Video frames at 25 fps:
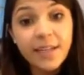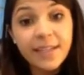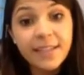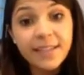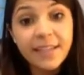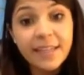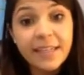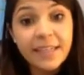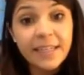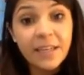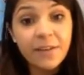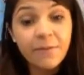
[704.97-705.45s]
is
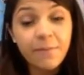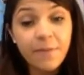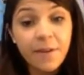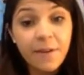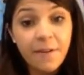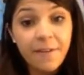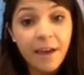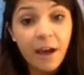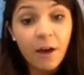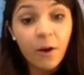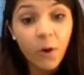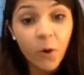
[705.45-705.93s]
going to give
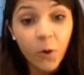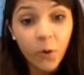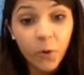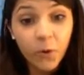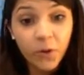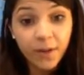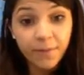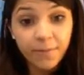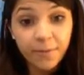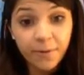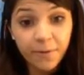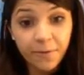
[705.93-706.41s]
me that whole
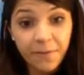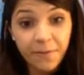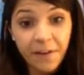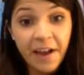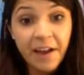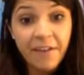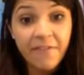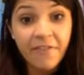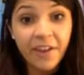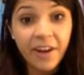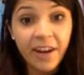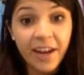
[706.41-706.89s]
number
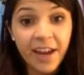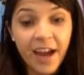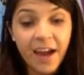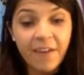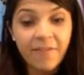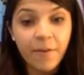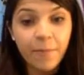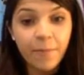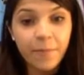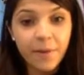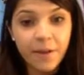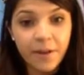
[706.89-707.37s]
5 that I
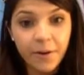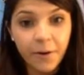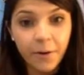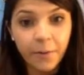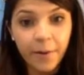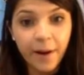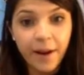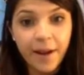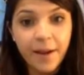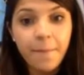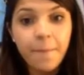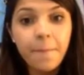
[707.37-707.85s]
have up here,
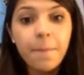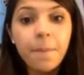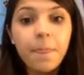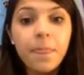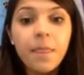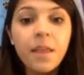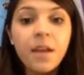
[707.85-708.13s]
right?